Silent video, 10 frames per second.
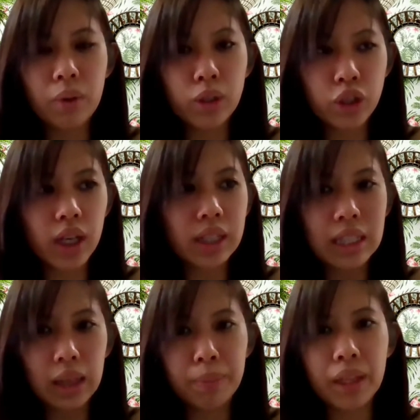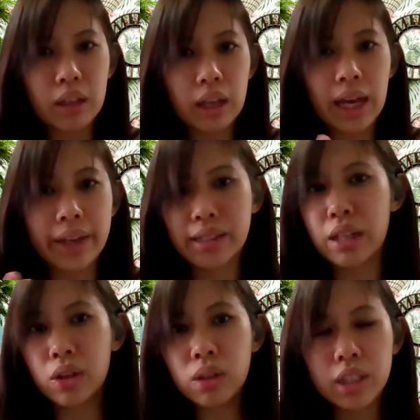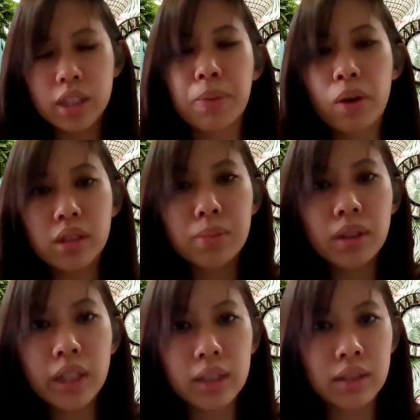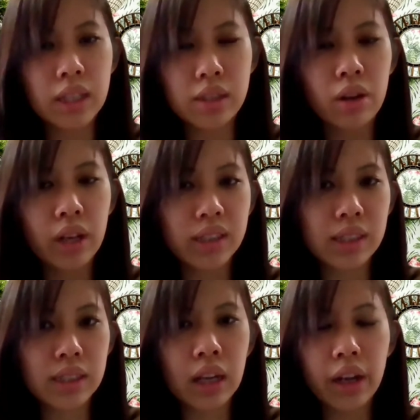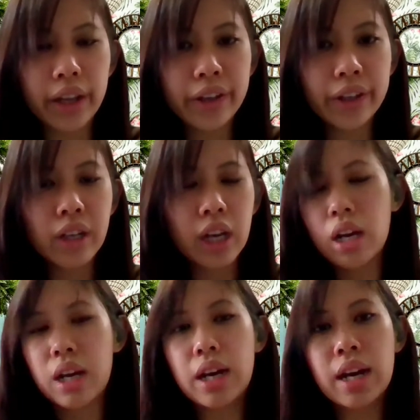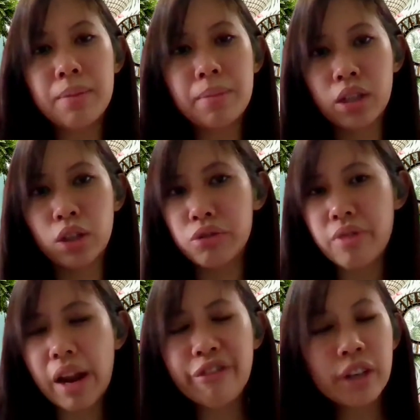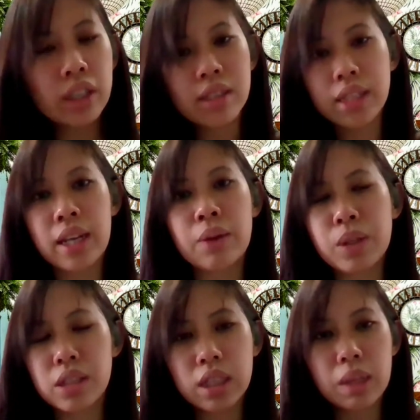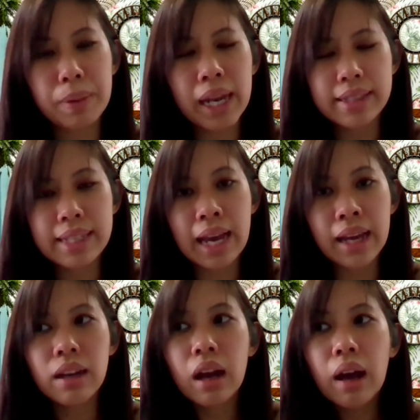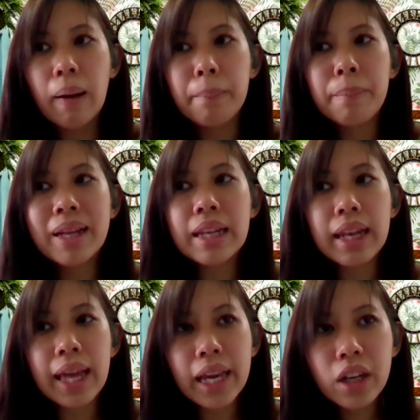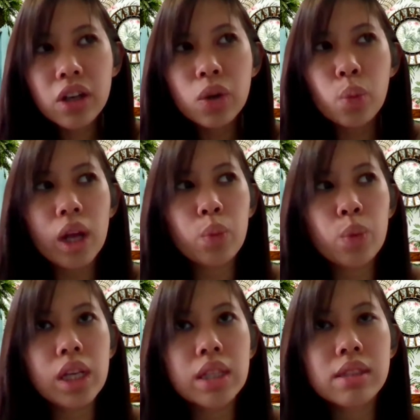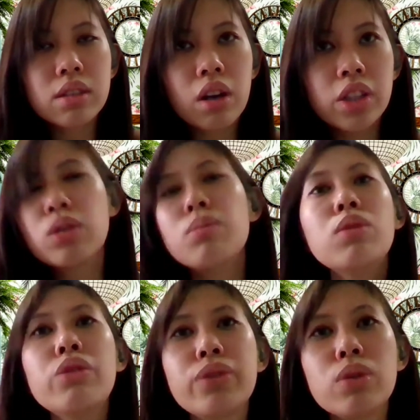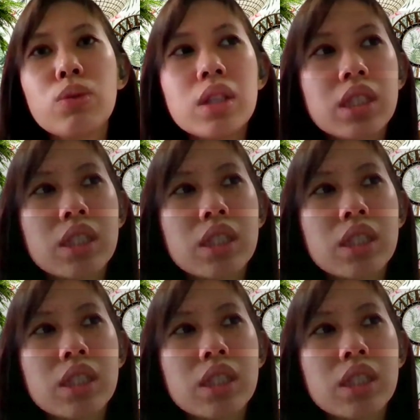We try to keep it as little as possible and as long as it's clear and a good reference, and then we just keep it as that. But later, when we start to move towards